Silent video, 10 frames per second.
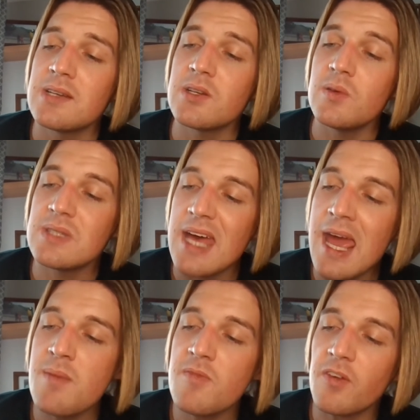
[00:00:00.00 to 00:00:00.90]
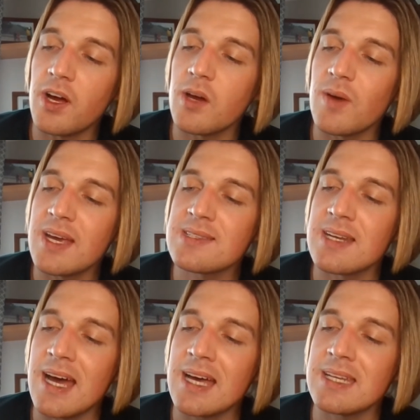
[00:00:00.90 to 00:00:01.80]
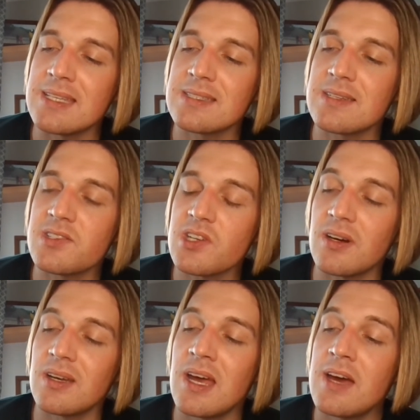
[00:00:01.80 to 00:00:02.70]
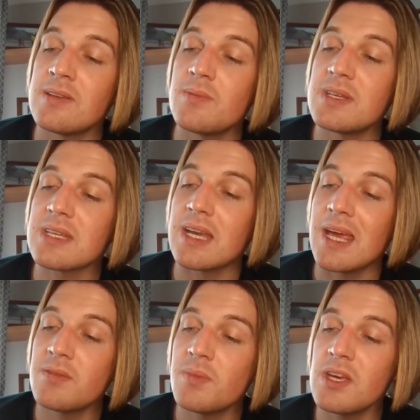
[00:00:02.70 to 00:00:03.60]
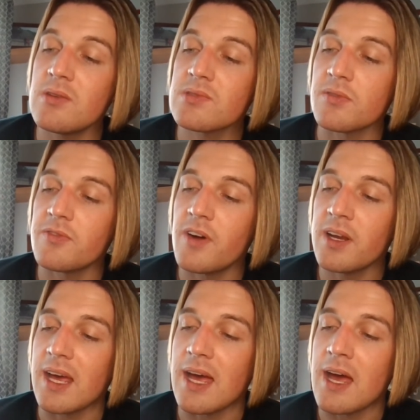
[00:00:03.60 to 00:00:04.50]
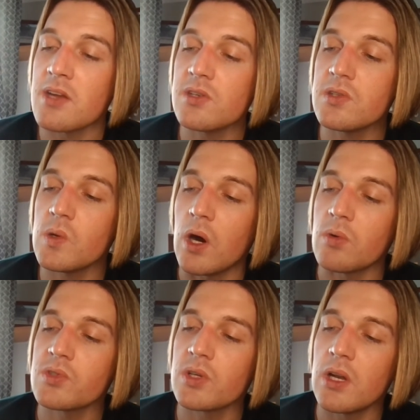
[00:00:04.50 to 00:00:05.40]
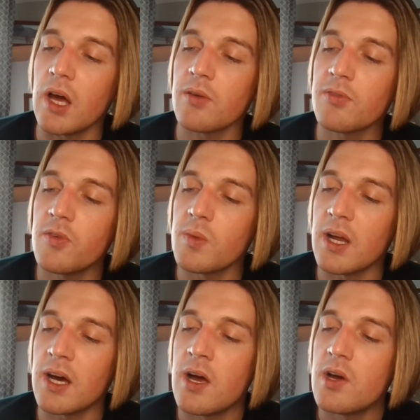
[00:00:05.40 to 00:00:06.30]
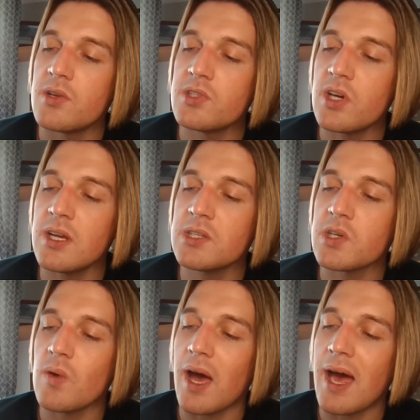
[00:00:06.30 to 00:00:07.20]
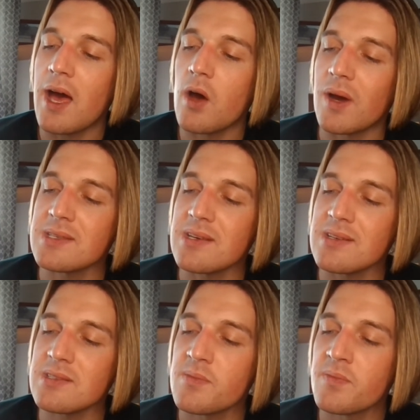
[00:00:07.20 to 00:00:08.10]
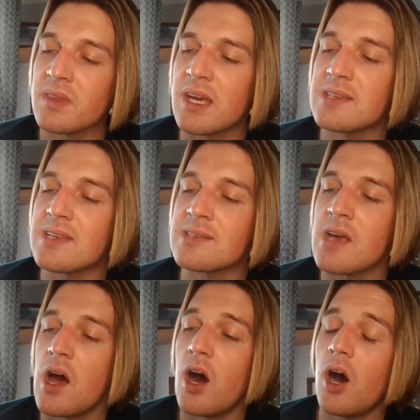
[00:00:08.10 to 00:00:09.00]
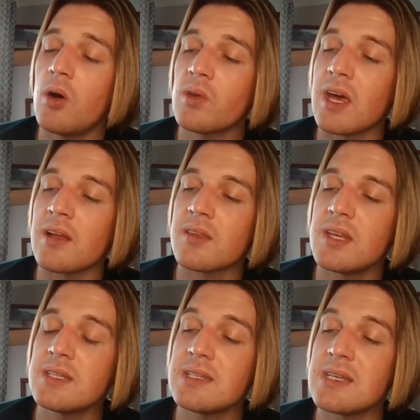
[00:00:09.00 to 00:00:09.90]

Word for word: to tame flyaways and add instant shine. The mist can even be used on fine hair due to ultra light formula. Journey to Hair Oasis. It says, hold can 30